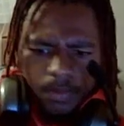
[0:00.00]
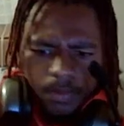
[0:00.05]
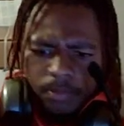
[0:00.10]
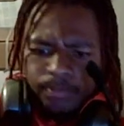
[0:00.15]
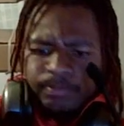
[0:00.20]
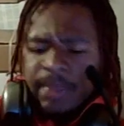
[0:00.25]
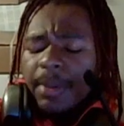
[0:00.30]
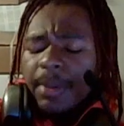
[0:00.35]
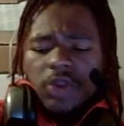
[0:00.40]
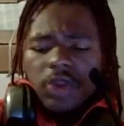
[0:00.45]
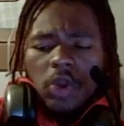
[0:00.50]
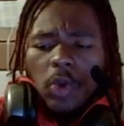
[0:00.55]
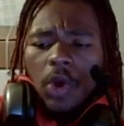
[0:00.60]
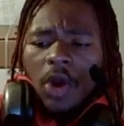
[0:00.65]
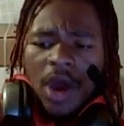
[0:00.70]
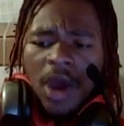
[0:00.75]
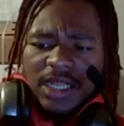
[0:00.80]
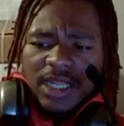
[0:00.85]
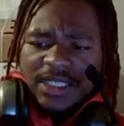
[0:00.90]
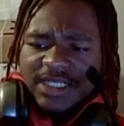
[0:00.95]
People do it
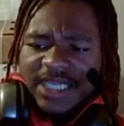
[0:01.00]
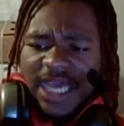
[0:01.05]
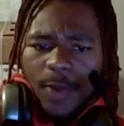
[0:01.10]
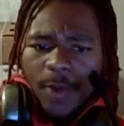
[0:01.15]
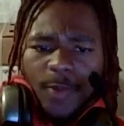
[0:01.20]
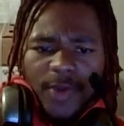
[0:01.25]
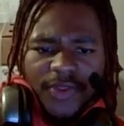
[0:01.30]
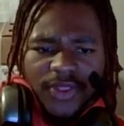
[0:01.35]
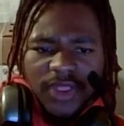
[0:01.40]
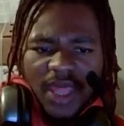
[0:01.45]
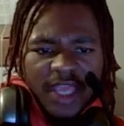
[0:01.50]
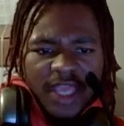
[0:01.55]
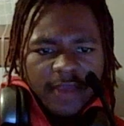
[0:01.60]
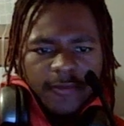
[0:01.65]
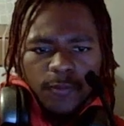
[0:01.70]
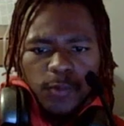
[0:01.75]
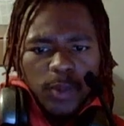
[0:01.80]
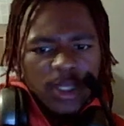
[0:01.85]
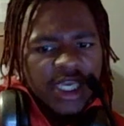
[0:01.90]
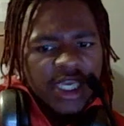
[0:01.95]
all the time with like
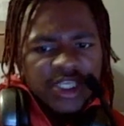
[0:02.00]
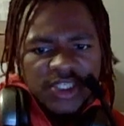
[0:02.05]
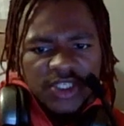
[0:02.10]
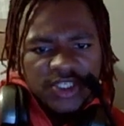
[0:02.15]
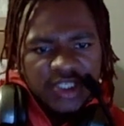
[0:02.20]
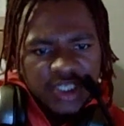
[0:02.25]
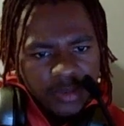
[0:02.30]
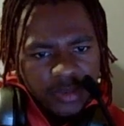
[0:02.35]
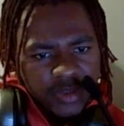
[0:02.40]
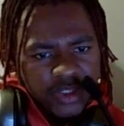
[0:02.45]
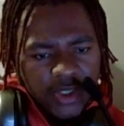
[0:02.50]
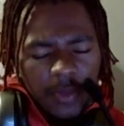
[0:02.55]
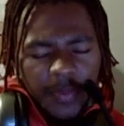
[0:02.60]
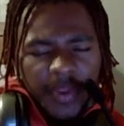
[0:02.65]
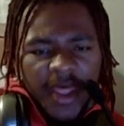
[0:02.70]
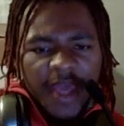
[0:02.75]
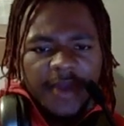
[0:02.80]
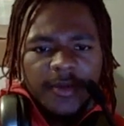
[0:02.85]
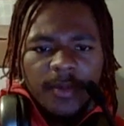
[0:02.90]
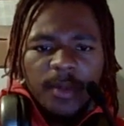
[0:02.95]
relationships. They'll be
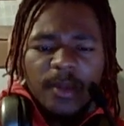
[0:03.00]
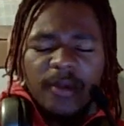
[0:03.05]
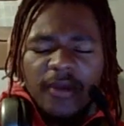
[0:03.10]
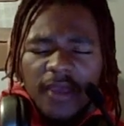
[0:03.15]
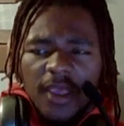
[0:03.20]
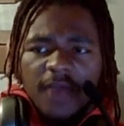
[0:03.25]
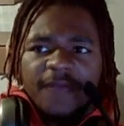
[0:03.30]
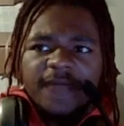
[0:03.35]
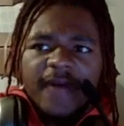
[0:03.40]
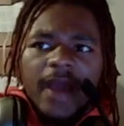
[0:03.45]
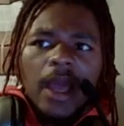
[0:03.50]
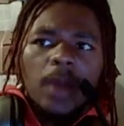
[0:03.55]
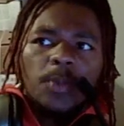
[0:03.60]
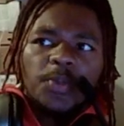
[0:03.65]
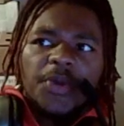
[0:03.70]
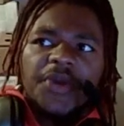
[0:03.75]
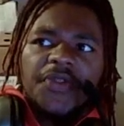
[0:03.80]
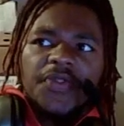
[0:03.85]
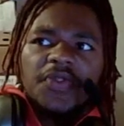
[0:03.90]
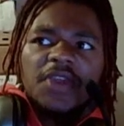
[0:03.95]
like, if I'm
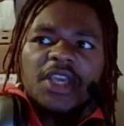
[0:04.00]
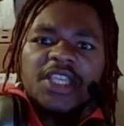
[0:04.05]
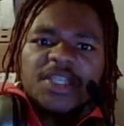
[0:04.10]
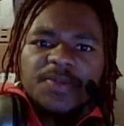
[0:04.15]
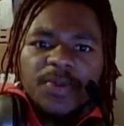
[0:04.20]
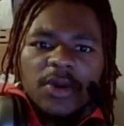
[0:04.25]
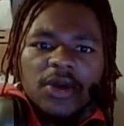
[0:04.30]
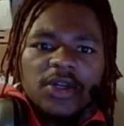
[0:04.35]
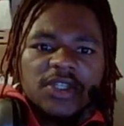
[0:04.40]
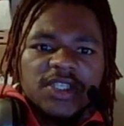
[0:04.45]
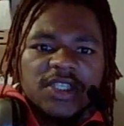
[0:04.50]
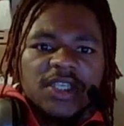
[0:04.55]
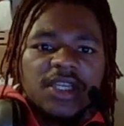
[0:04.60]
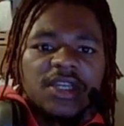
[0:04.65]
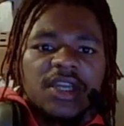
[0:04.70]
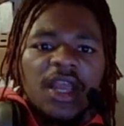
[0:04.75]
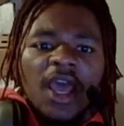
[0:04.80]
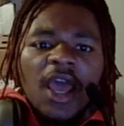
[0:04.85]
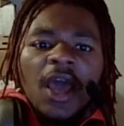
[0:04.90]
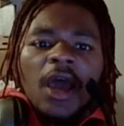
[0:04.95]
with this person,
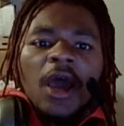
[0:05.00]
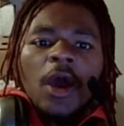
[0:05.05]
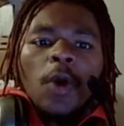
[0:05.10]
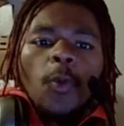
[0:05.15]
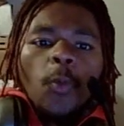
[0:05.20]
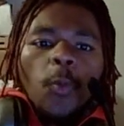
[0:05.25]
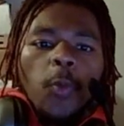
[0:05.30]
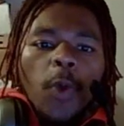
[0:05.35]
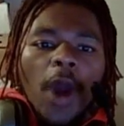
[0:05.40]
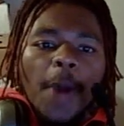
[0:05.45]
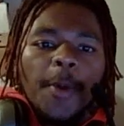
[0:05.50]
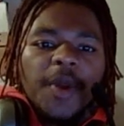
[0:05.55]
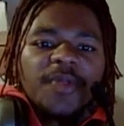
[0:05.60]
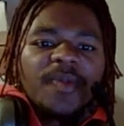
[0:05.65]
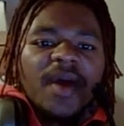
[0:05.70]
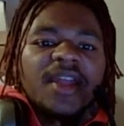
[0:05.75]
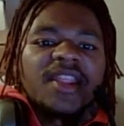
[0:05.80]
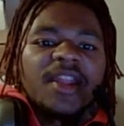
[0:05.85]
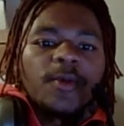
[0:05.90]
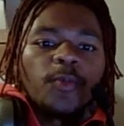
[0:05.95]
what would
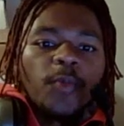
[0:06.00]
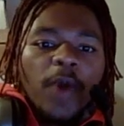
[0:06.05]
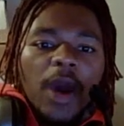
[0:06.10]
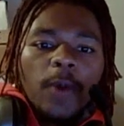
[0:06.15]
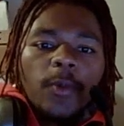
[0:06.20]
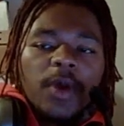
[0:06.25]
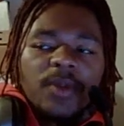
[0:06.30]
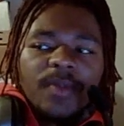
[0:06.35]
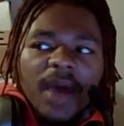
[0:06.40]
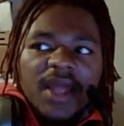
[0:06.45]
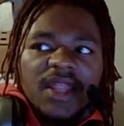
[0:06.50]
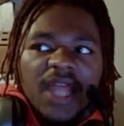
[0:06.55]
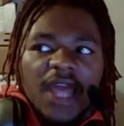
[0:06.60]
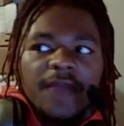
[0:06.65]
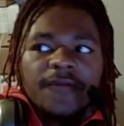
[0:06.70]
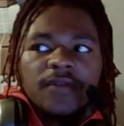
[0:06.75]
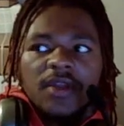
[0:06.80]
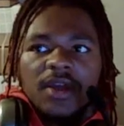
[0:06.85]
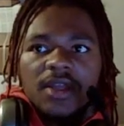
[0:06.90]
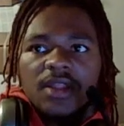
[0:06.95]
my life
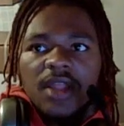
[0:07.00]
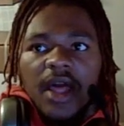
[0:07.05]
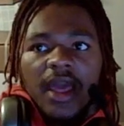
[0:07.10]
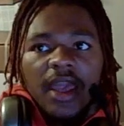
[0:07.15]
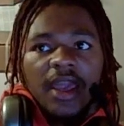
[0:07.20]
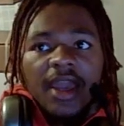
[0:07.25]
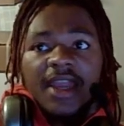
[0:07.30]
look like?